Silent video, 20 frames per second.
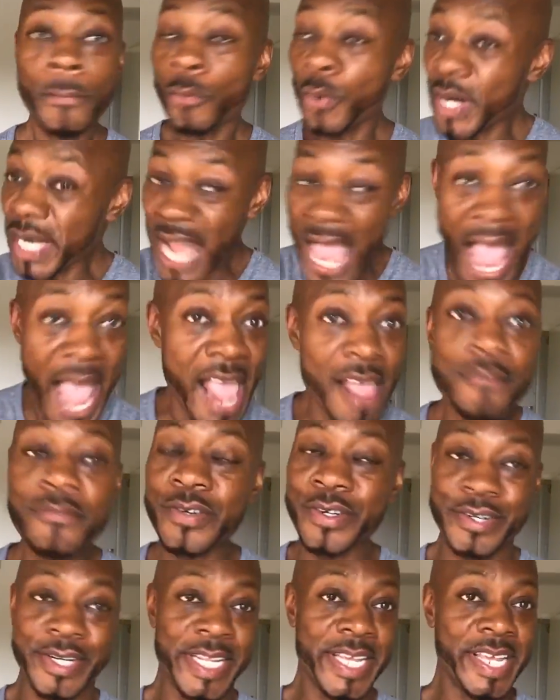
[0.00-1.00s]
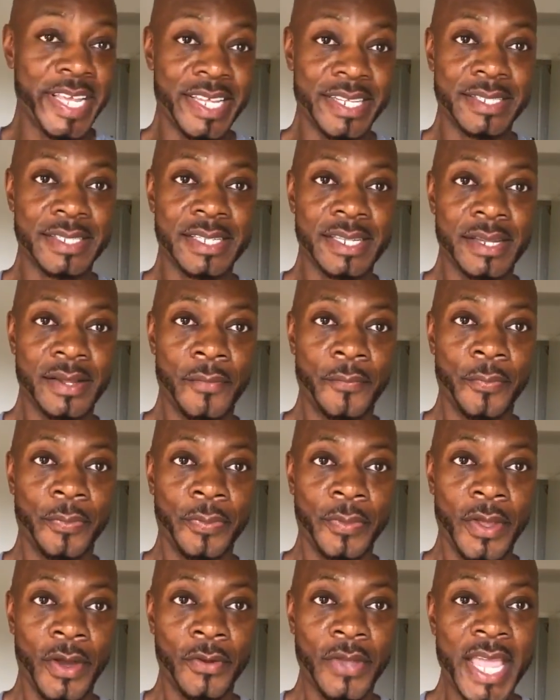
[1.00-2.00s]
whatever it is.
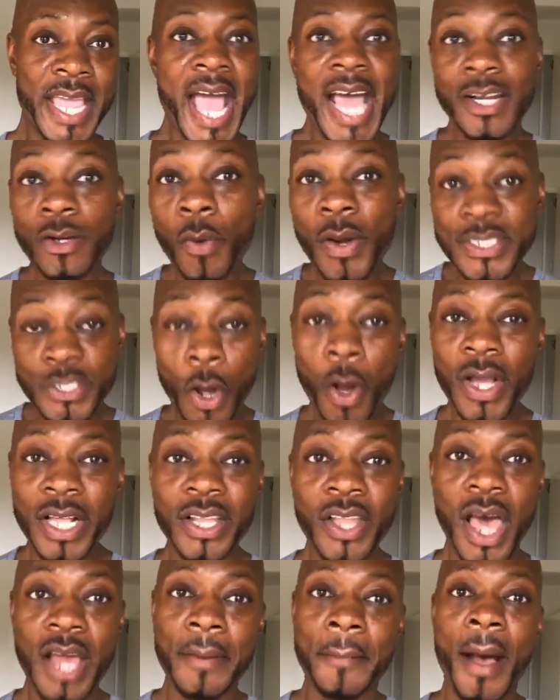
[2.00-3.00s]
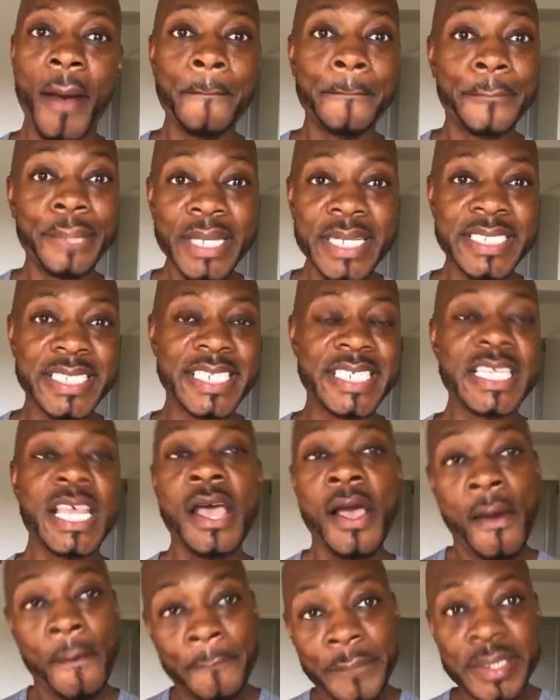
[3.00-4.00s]
Okay, I know I talk a lot about business,
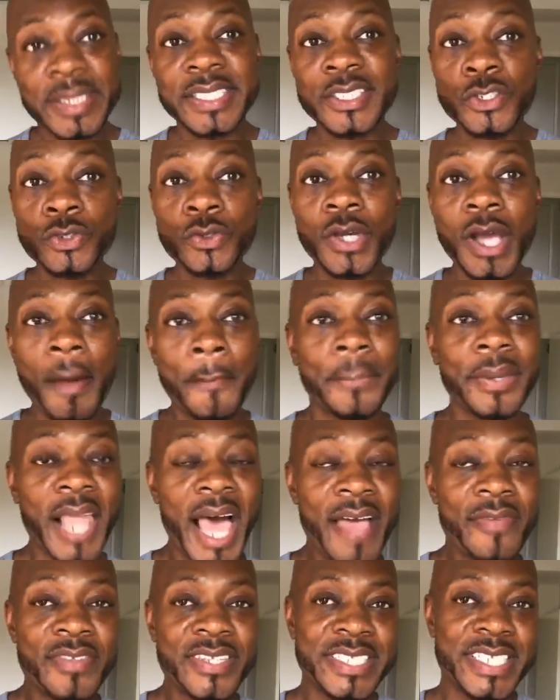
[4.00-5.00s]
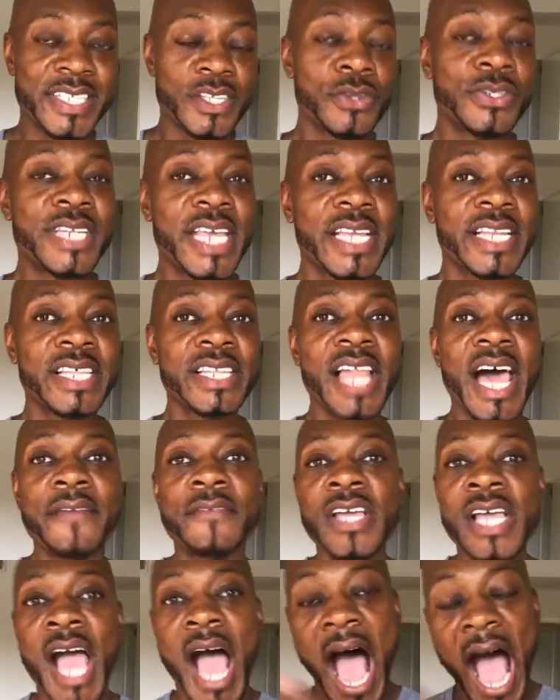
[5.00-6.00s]
but you can apply this in your daily life.